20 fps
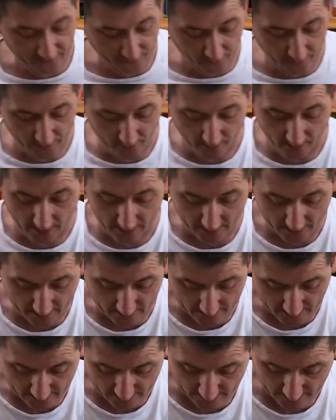if we were
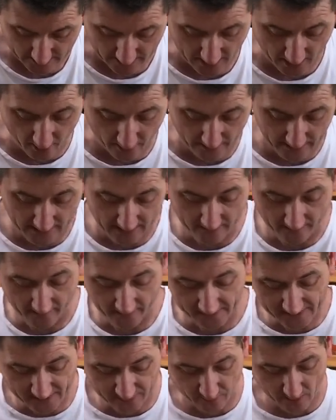going in
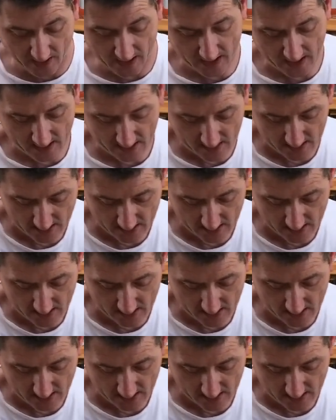this way,